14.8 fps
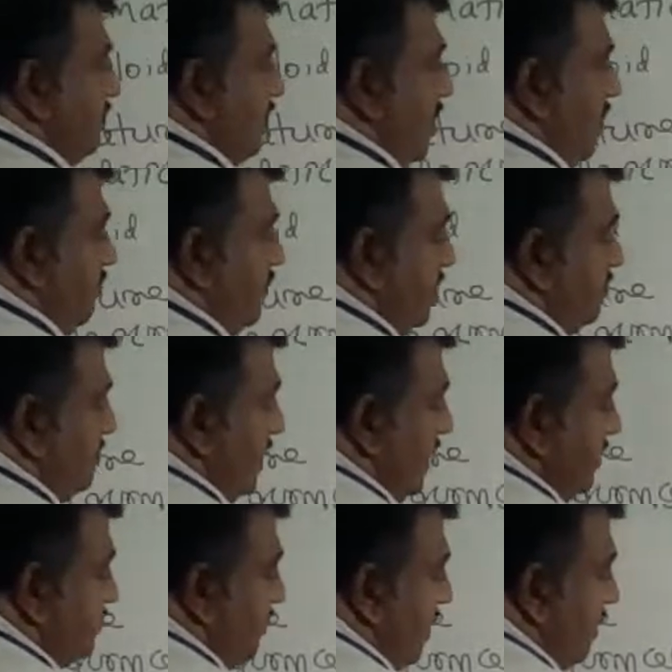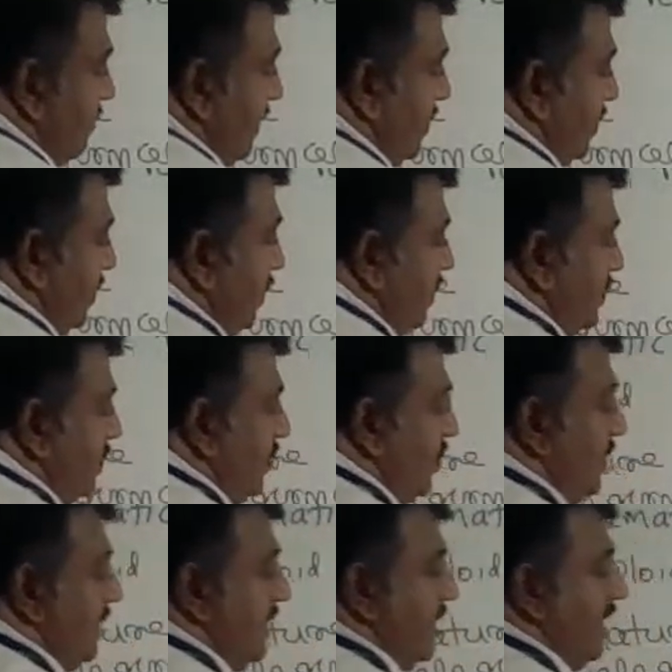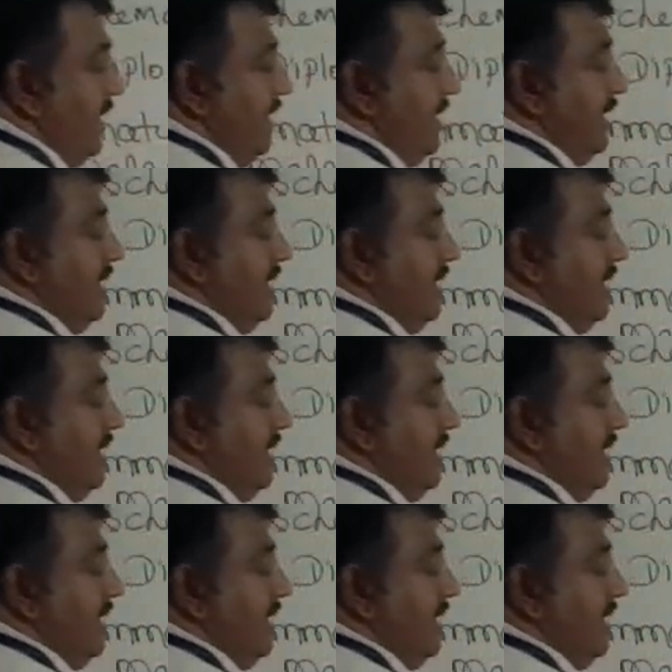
formed from the spermatogonia,